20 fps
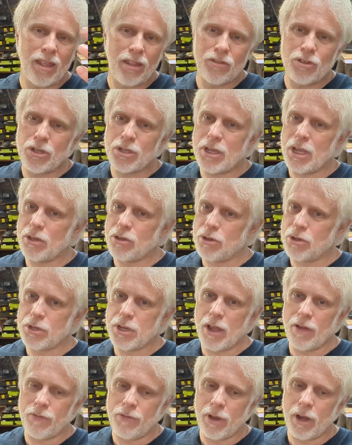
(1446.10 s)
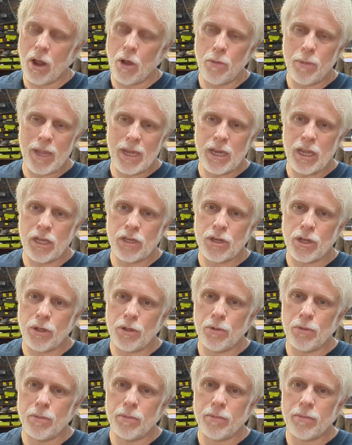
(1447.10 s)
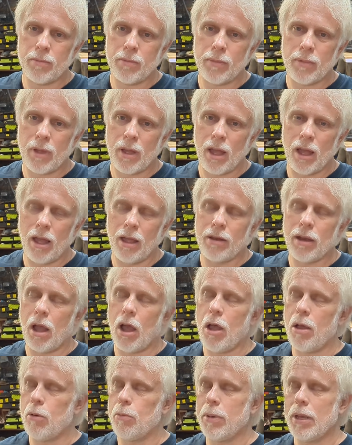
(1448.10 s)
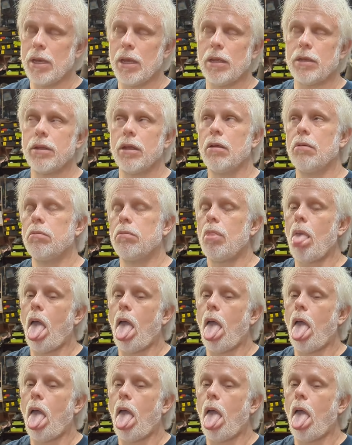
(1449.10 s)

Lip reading: just get yourself an OBD2, not OBD2.